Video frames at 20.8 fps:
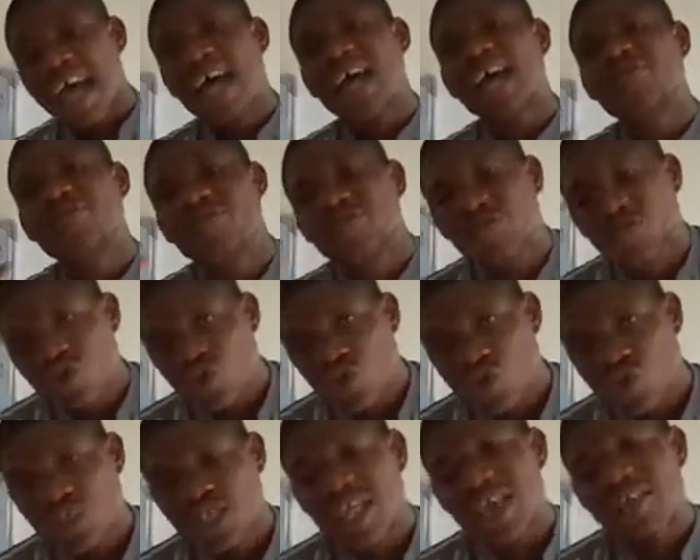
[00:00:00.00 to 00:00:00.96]
And
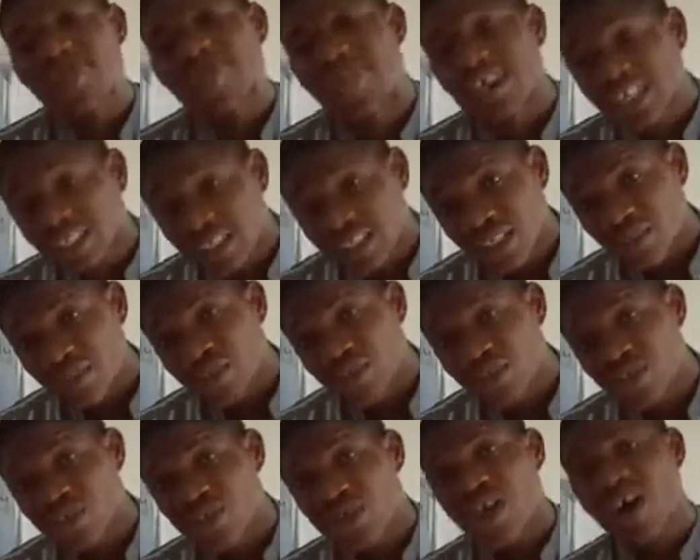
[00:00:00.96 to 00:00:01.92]
fruits and
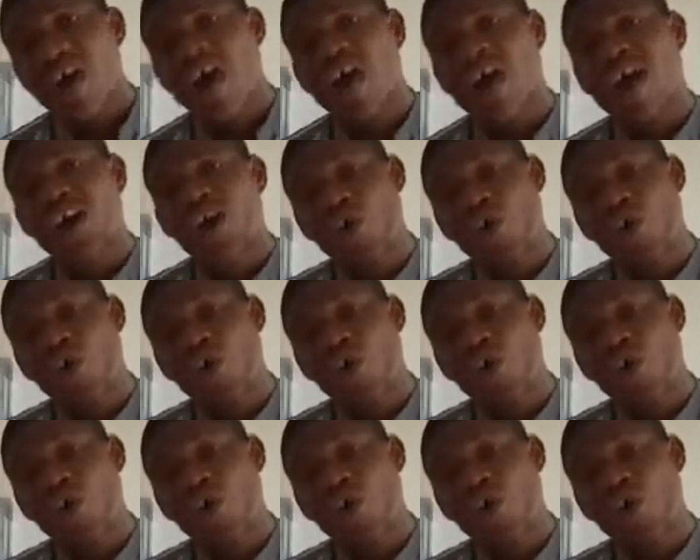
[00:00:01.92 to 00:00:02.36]
vegetables are